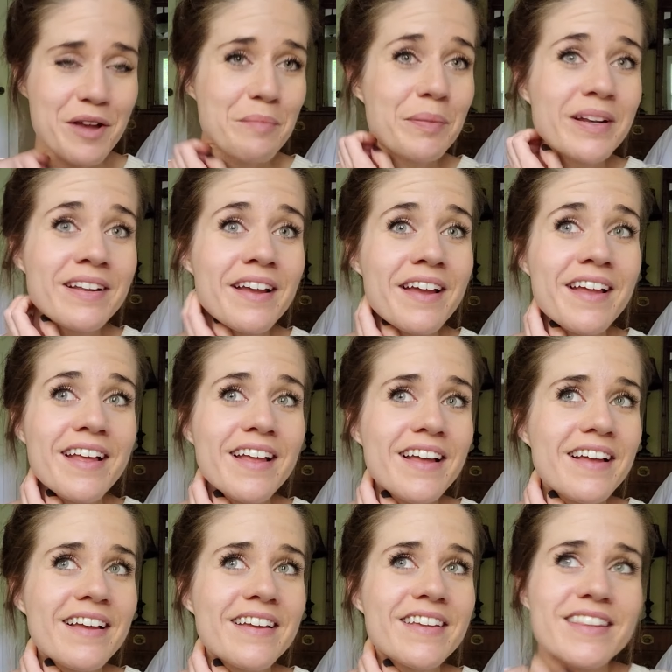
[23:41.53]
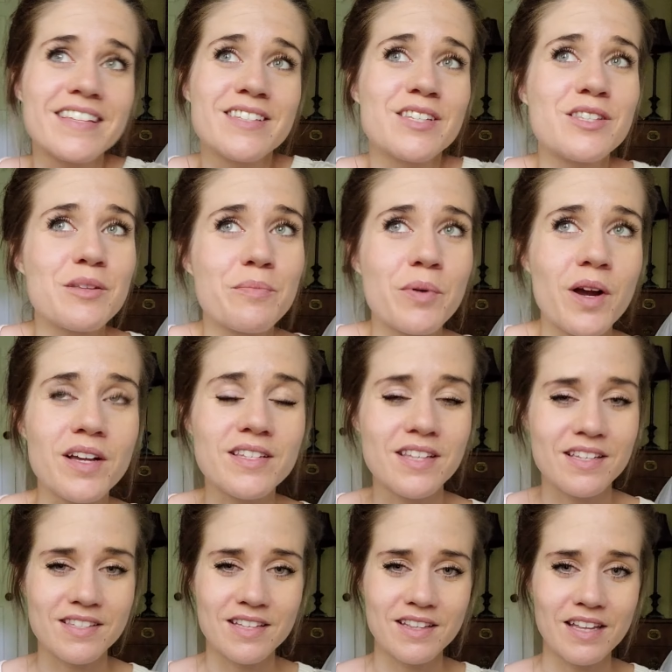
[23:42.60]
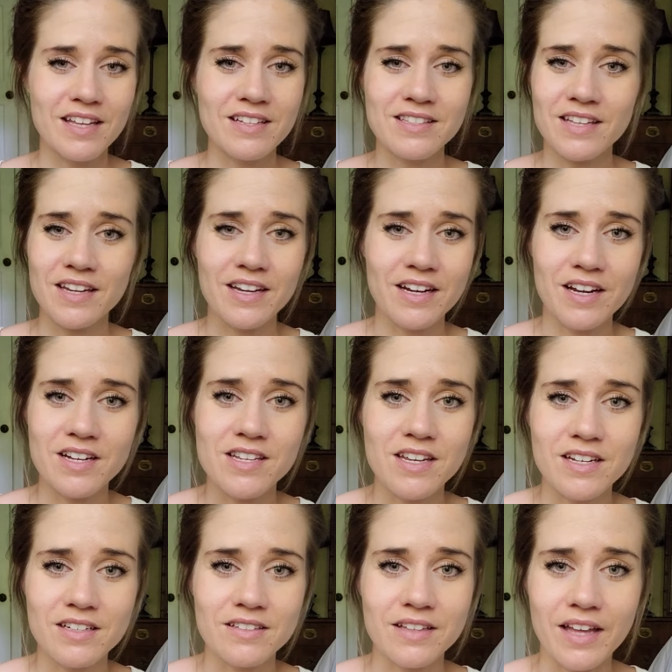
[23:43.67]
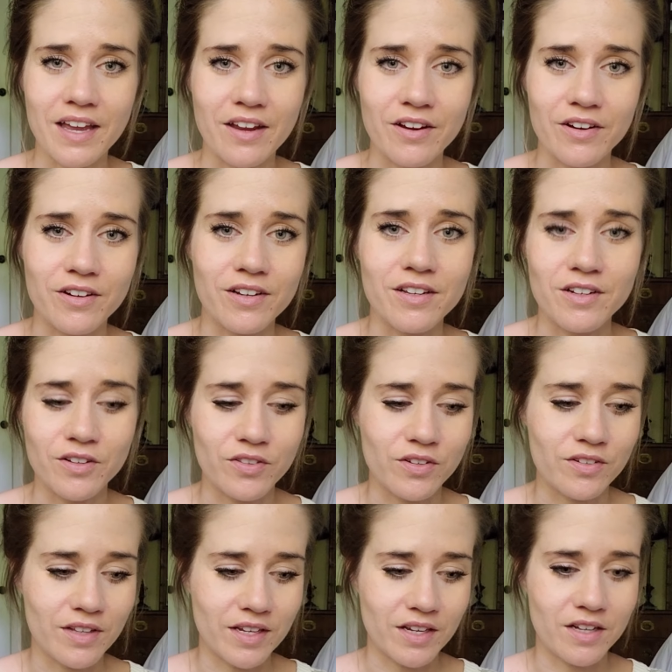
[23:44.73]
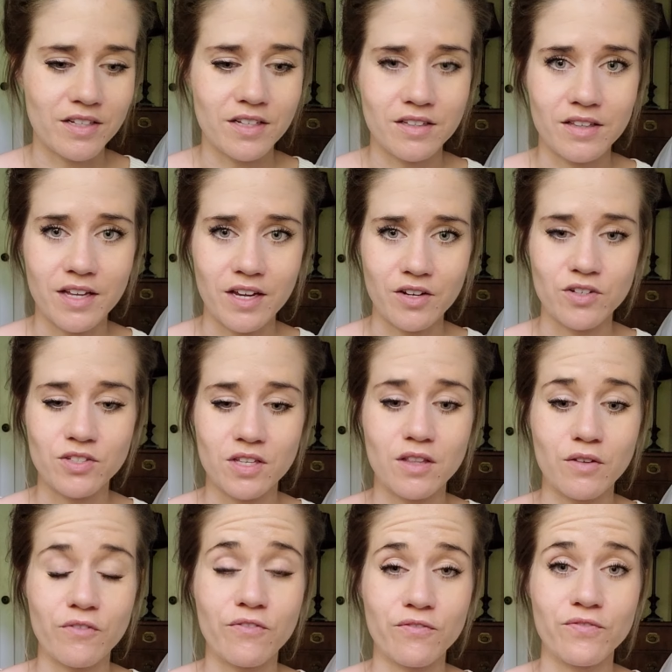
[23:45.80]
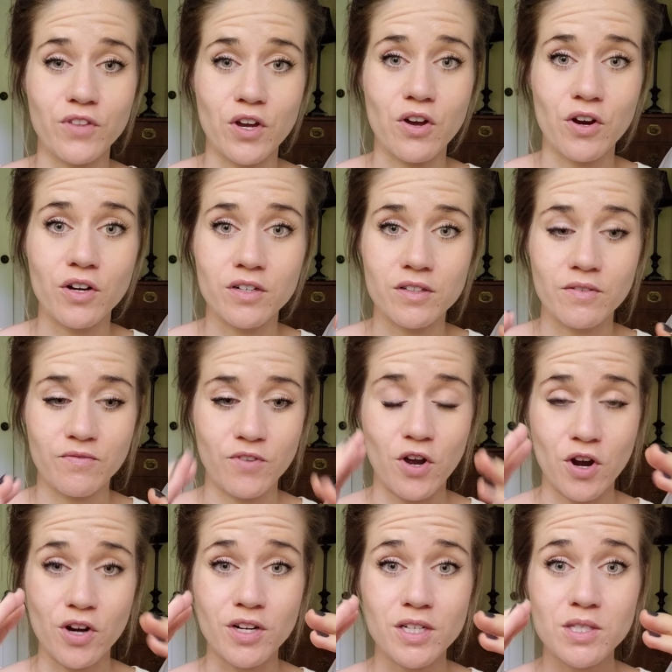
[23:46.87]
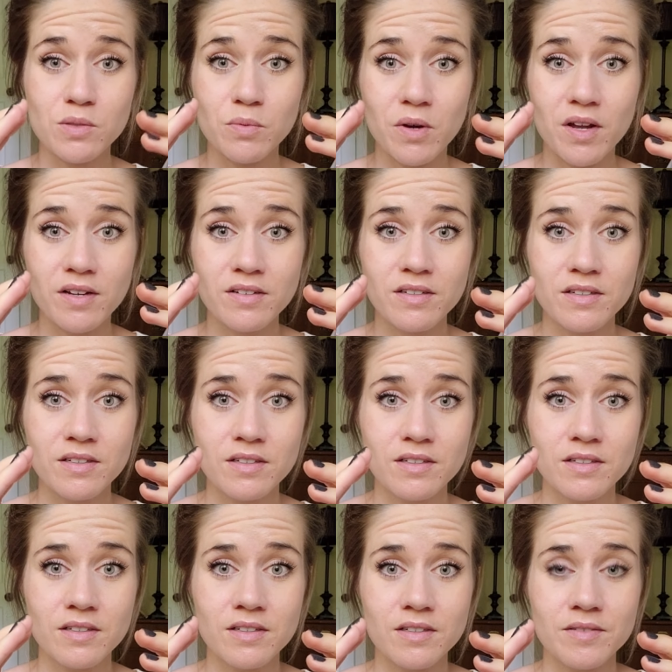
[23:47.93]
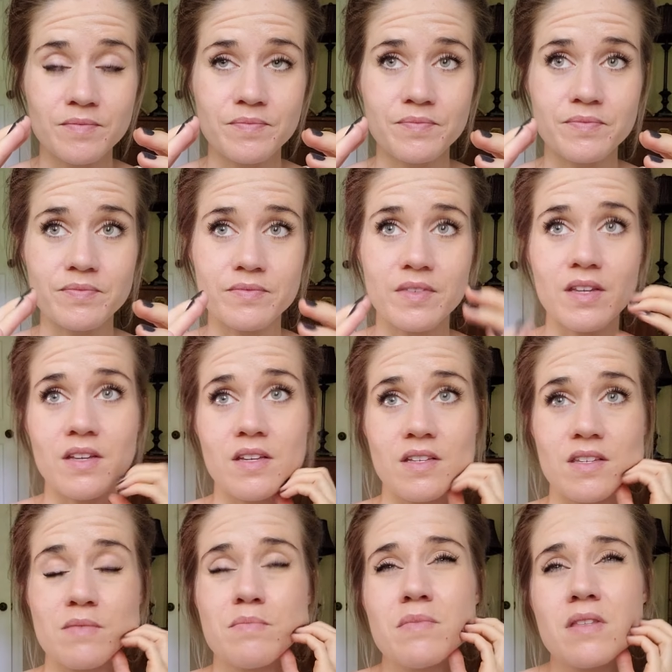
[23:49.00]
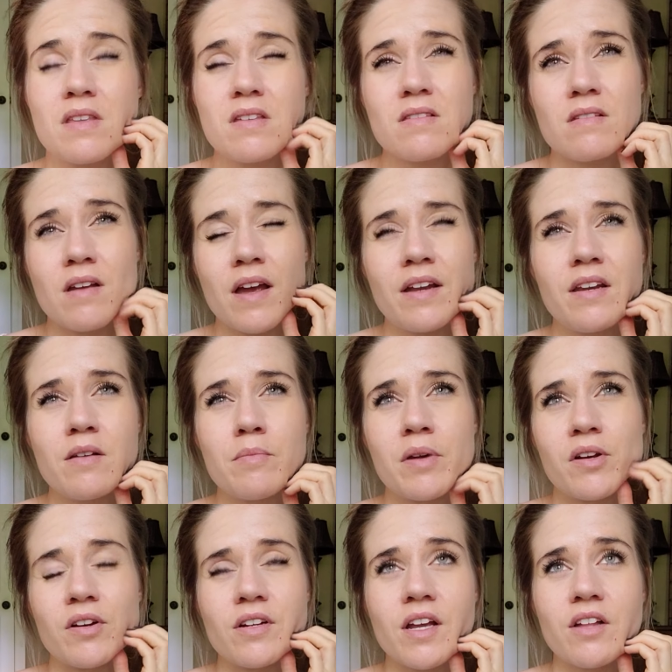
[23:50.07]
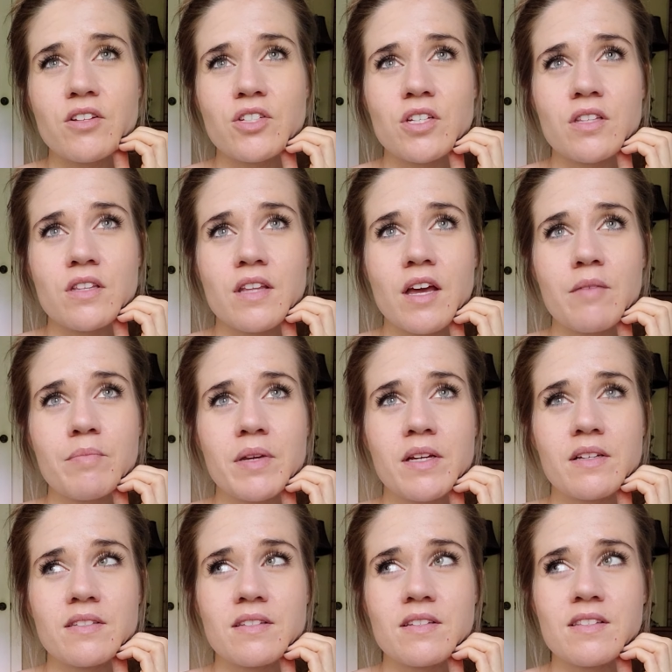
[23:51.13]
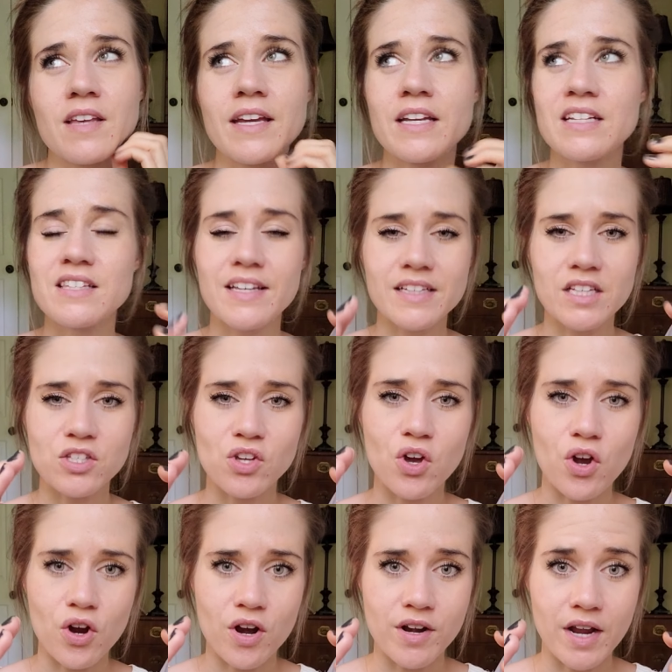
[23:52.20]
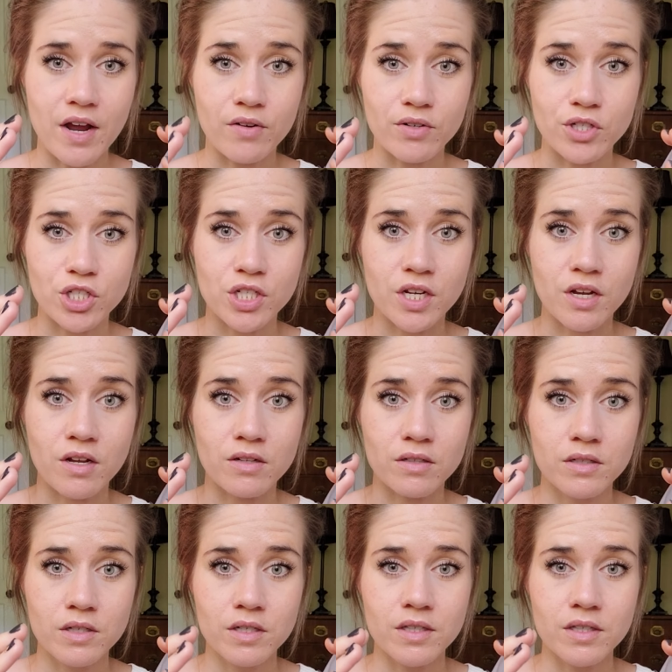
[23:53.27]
But this is the process, and it's like an onion layer. They're like onion layers, and the hardest one I need a better analogy than that, because it's like this hard outer shell.